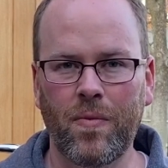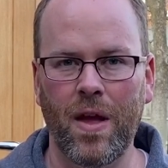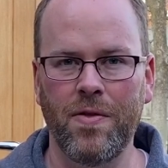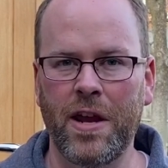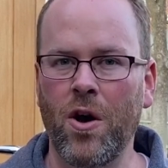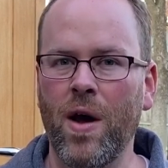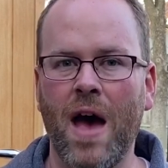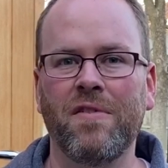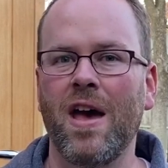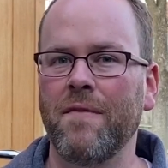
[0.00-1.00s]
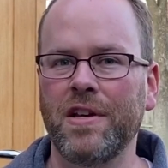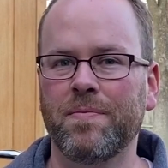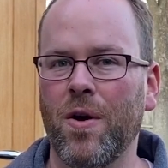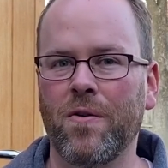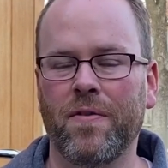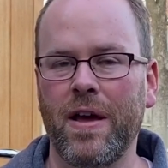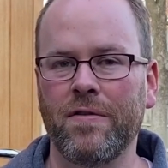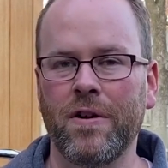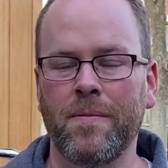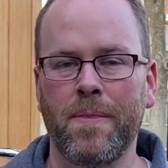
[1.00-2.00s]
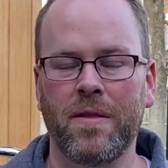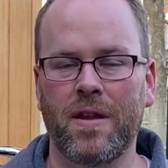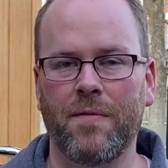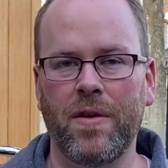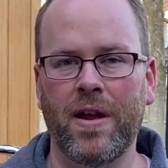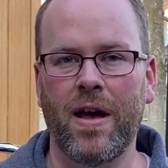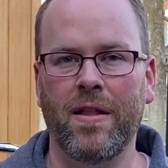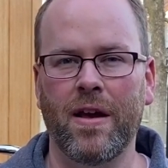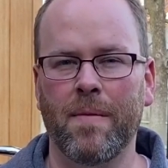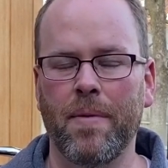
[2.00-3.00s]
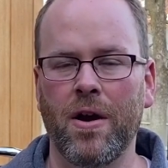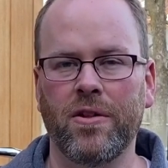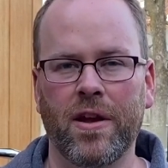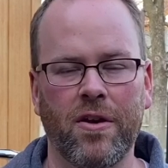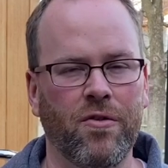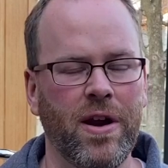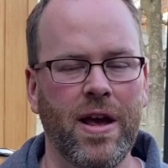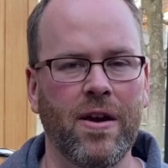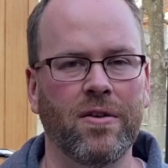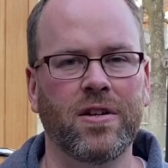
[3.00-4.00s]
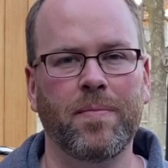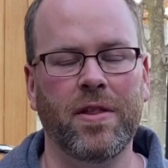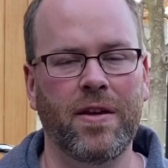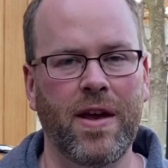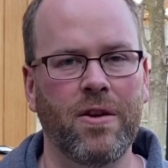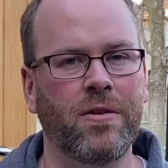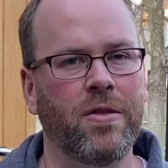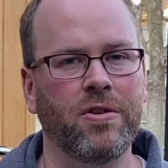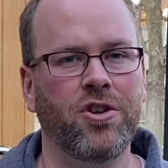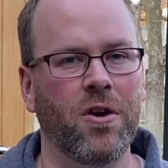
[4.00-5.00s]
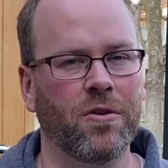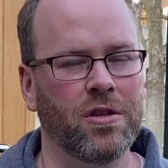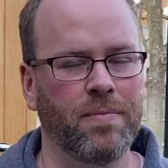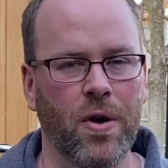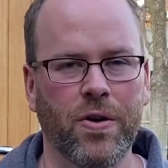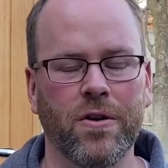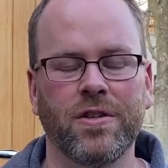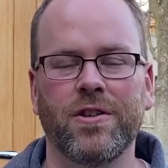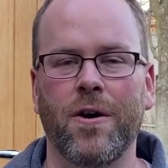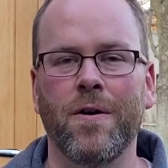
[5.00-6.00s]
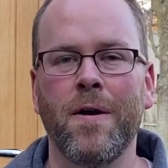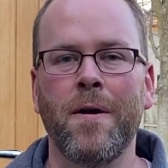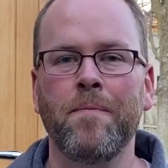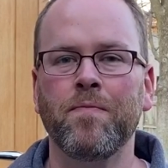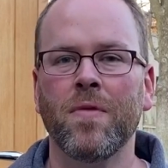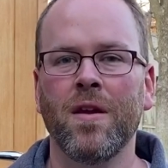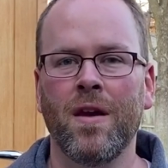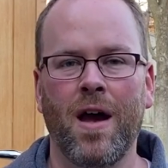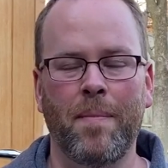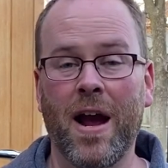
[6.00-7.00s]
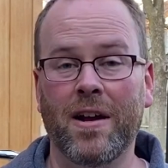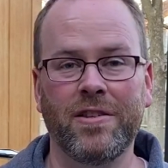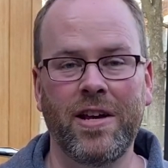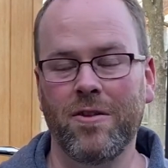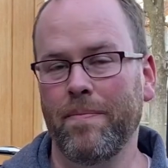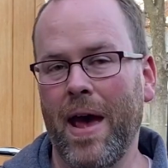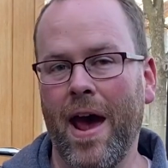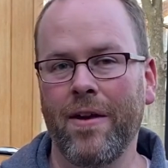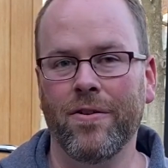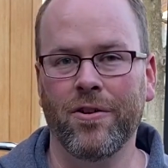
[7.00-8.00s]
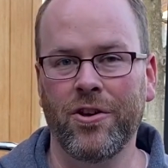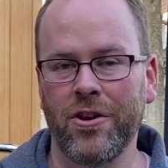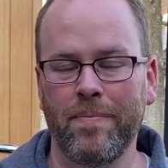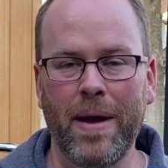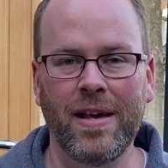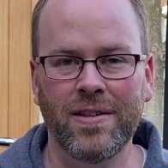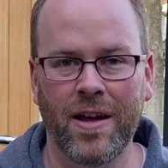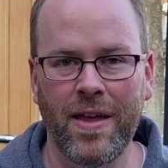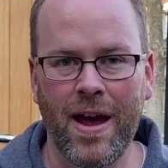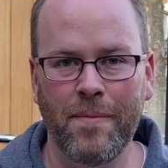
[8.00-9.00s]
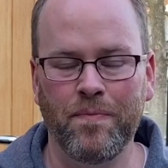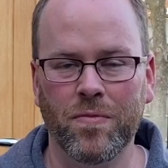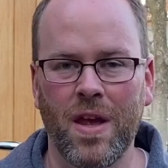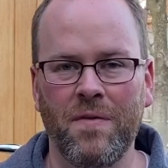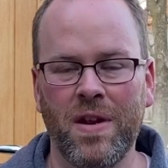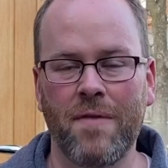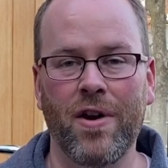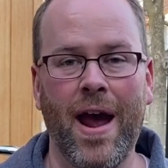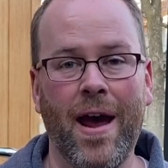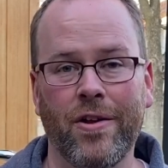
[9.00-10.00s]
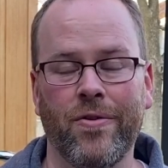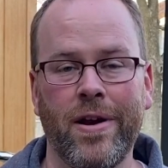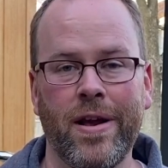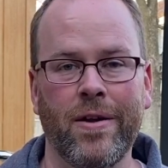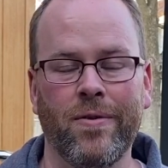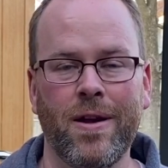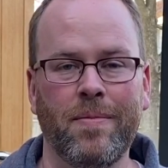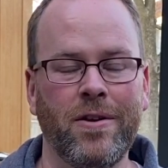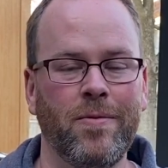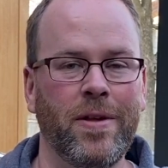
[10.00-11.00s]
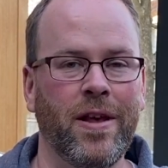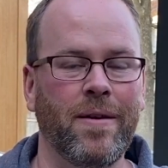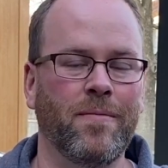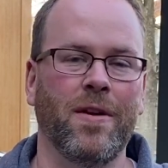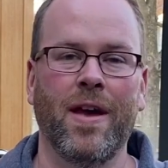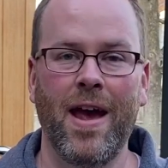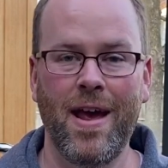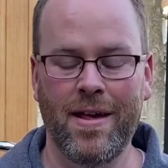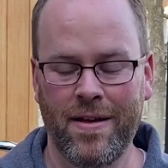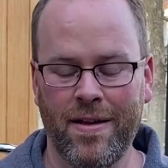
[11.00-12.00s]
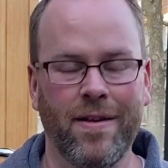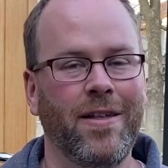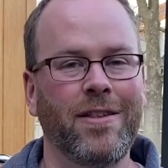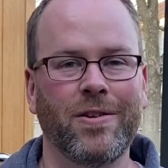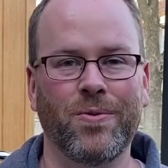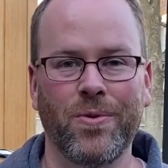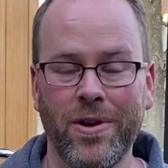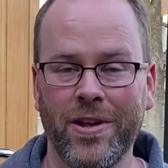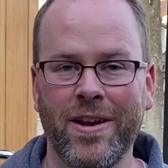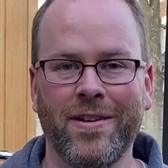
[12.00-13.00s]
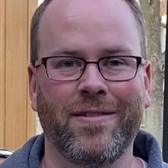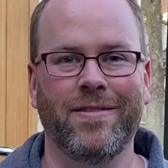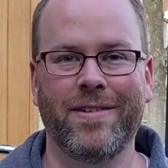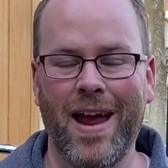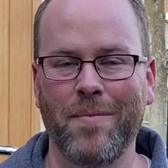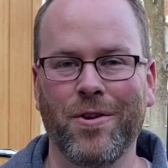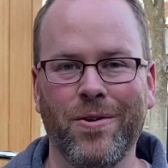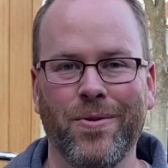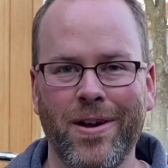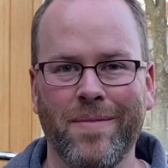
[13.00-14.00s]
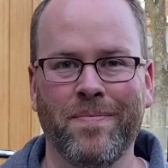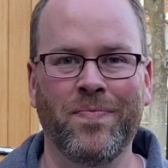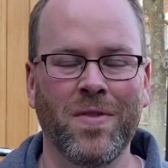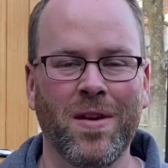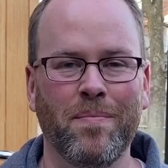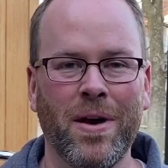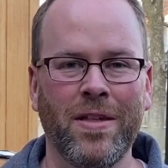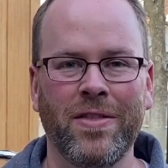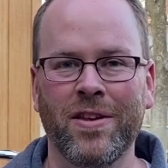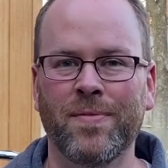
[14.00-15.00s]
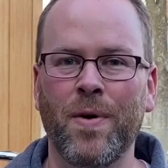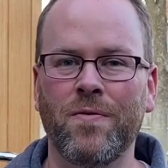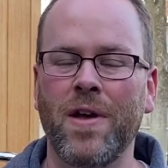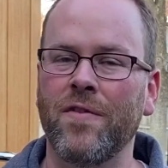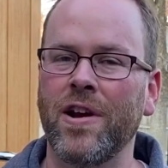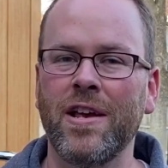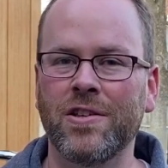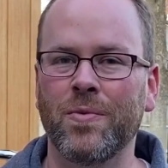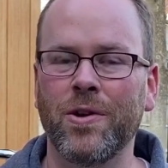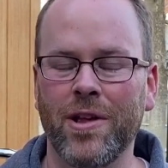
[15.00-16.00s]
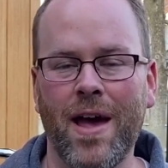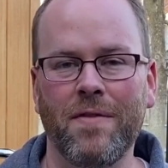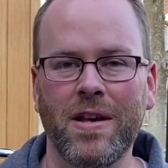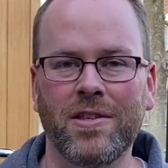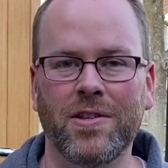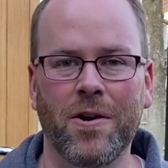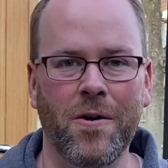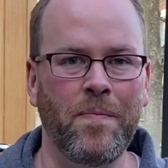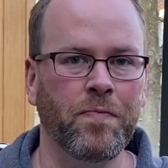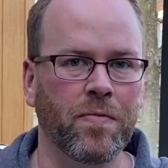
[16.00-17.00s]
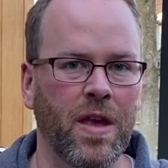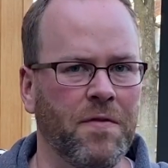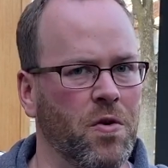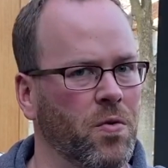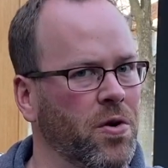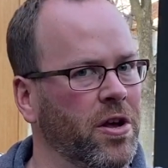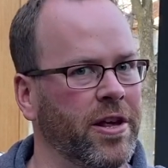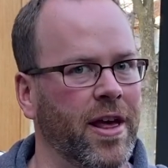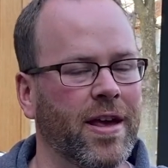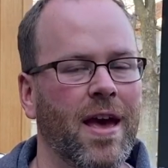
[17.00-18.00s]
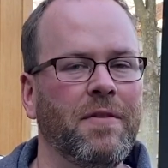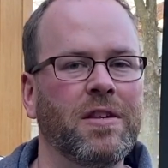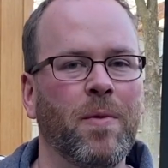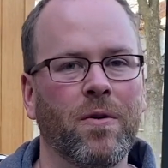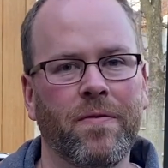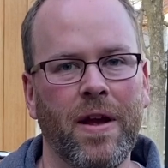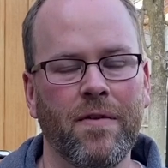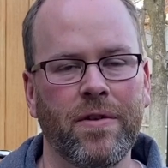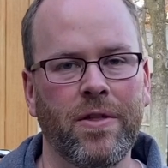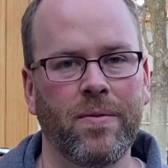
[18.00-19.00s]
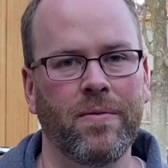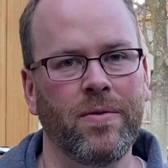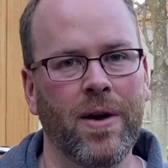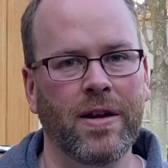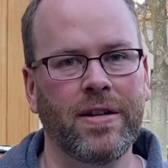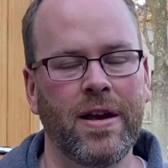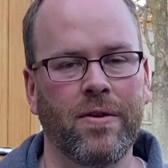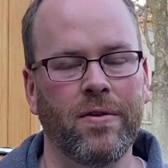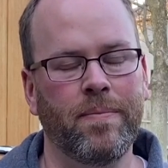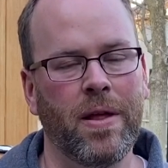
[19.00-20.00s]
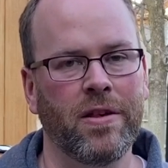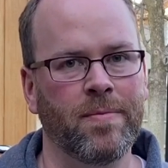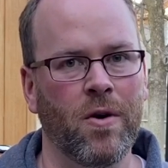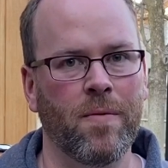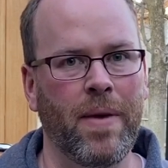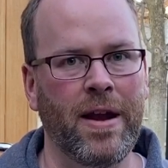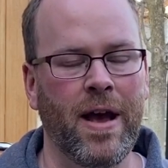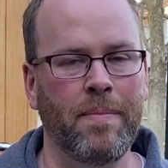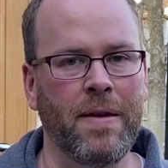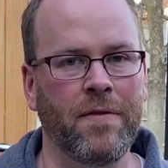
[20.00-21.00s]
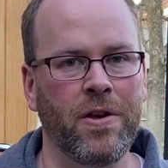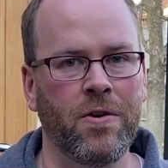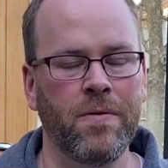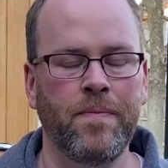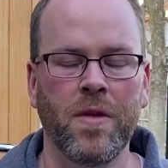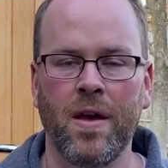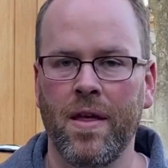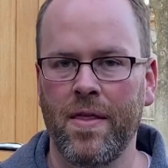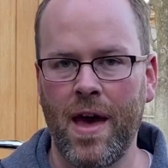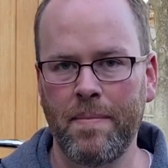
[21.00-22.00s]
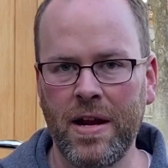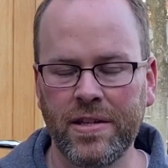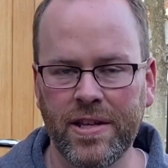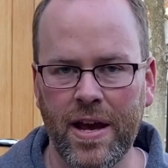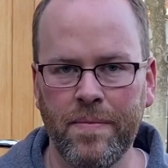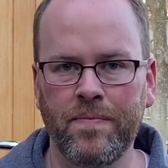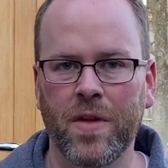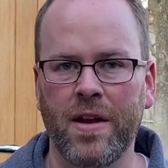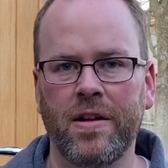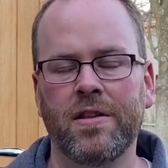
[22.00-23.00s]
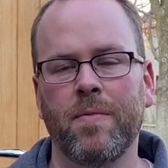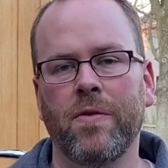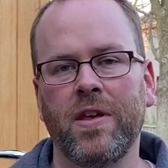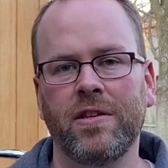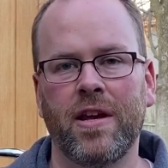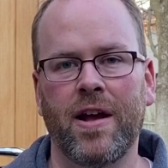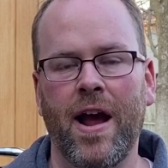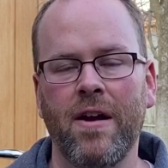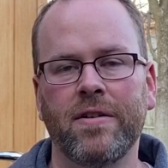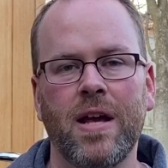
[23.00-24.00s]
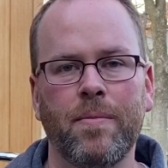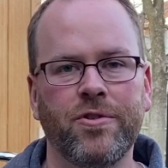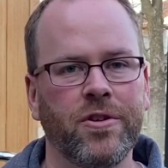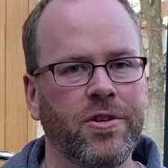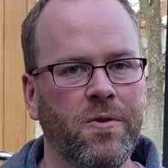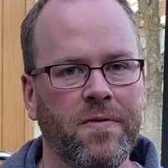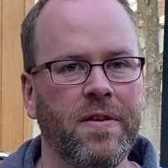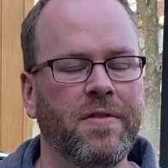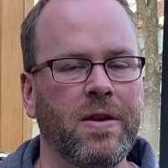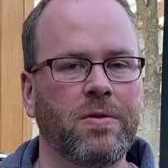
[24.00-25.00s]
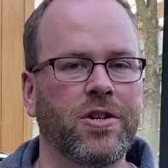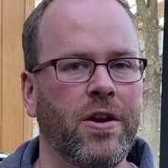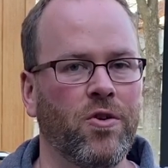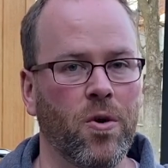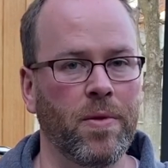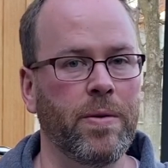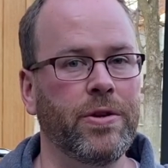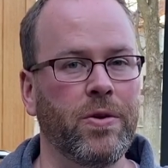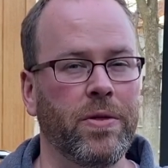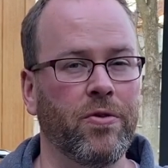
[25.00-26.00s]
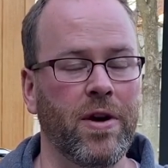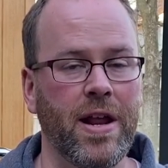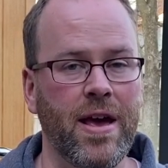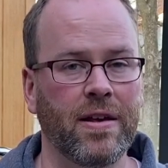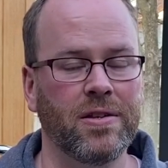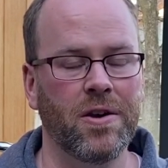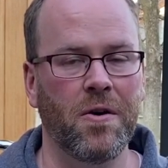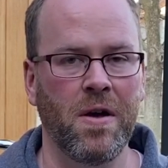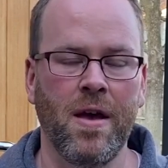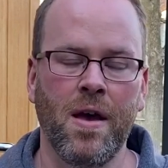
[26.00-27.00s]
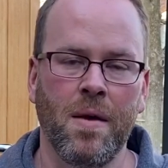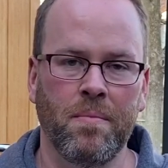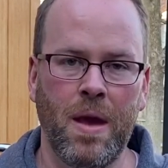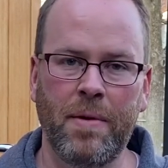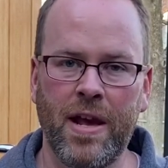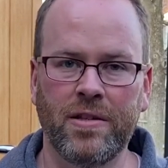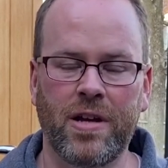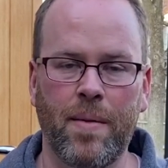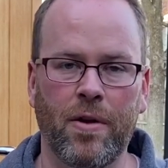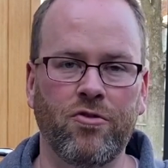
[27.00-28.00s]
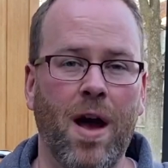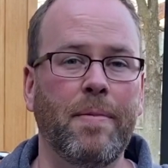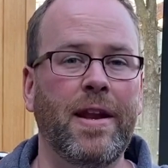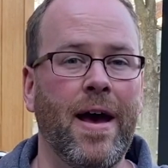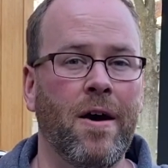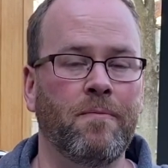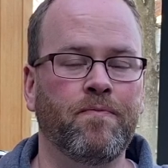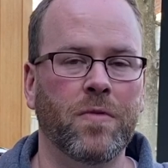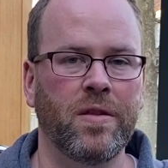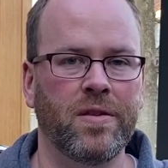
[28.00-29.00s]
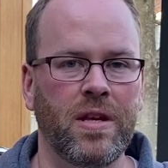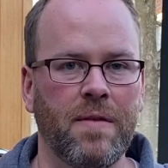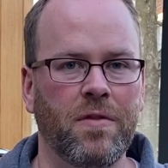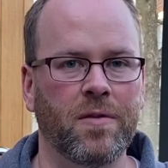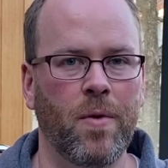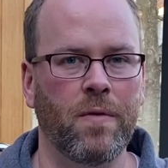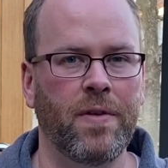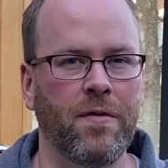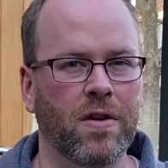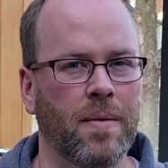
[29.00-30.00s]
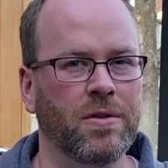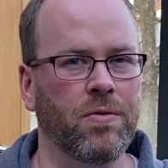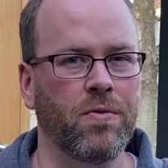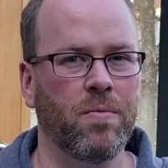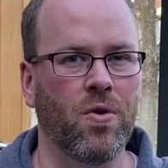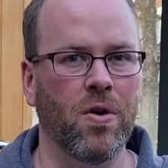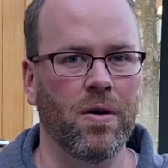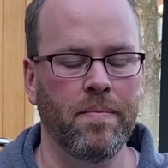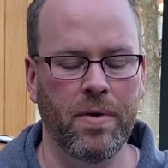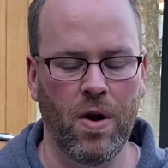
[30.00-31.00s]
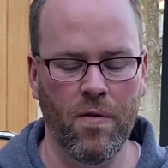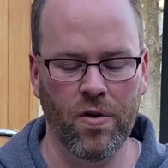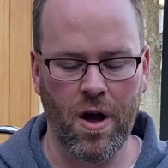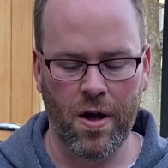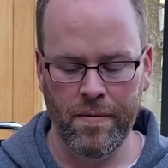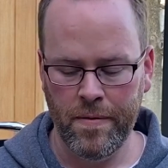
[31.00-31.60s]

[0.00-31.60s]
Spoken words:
They don't have a heavy smoke flavor, definitely not like compared to like a green egg or something like that, or another charcoal smoker. So I'm not going to say they're bad or good based on that. If you never had a green egg rib, then you'd be like, hey, that's a really damn good rib. But the smoke flavor isn't real heavy, so if you really like a heavy smoke flavor, then the Rec Tec or the pellet smoker may not be for you. That being said, I did smoke these at a higher temperature at 250, which I normally would do with a green egg. So maybe next time I'll drop it down and see if the smoke flavor comes through more. But overall,